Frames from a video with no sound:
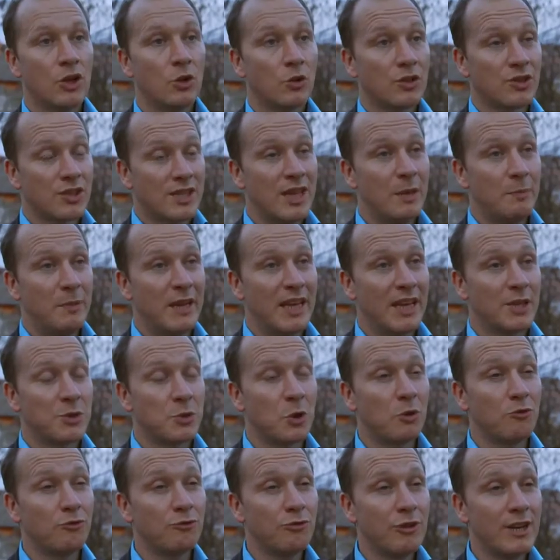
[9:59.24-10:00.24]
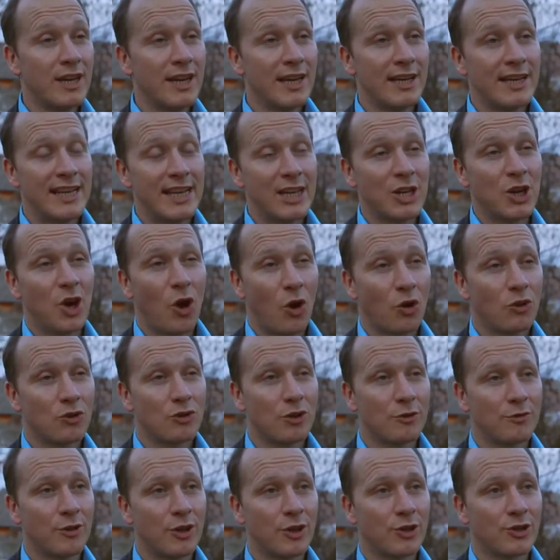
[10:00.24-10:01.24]
You're stepping into a really
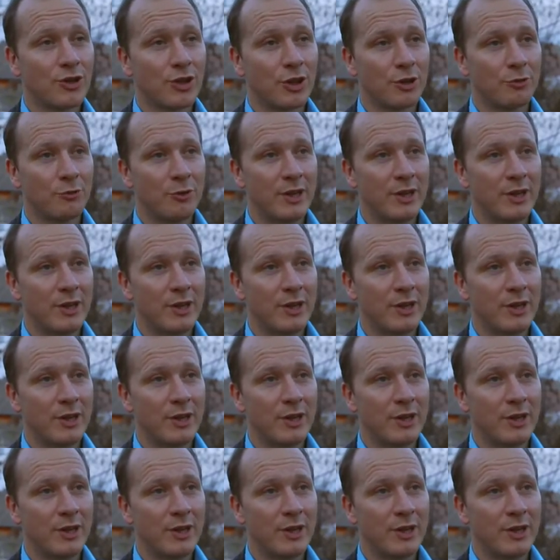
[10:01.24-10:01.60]
controversial